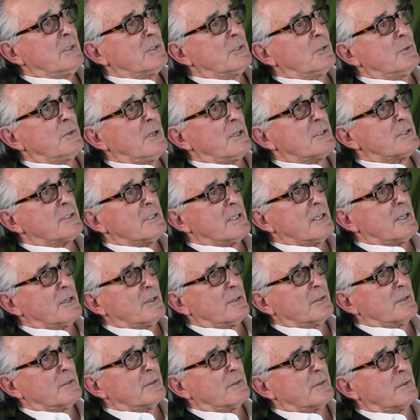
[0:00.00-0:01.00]
Two nights
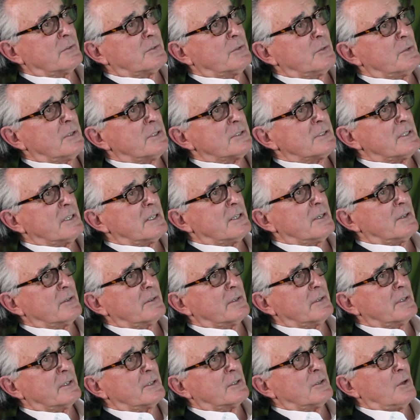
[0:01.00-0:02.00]
later, or two days later,
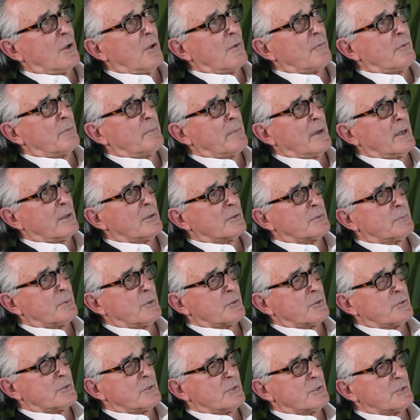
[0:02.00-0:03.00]
get a call from Michael's
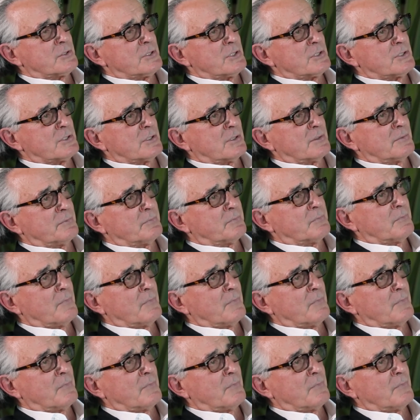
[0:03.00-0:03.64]
personal assistant.